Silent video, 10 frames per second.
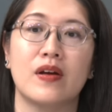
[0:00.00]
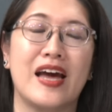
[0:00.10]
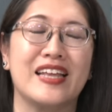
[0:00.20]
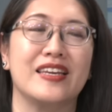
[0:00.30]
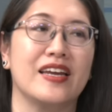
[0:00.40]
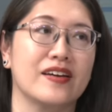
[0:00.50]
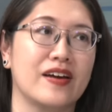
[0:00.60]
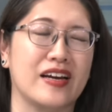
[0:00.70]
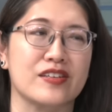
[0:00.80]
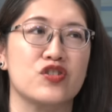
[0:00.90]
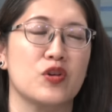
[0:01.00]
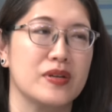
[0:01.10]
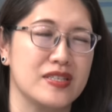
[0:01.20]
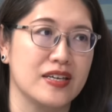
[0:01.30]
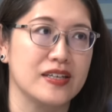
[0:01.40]
ethnic
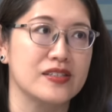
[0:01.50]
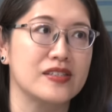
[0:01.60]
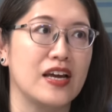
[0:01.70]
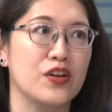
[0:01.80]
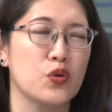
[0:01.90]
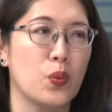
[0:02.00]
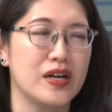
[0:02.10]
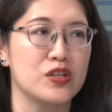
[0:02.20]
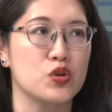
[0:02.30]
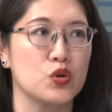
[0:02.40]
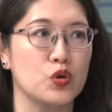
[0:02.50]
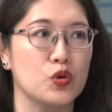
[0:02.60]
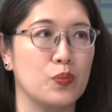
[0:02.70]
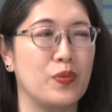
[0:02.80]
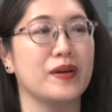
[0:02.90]
extremities and you want
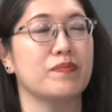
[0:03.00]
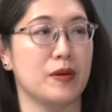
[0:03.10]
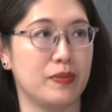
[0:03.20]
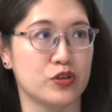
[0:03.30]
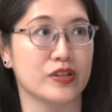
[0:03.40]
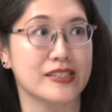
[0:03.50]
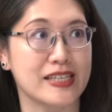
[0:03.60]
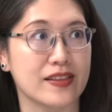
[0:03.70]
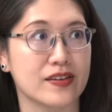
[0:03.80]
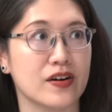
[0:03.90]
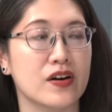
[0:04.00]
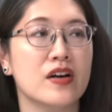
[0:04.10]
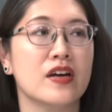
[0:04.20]
to bring people to the center.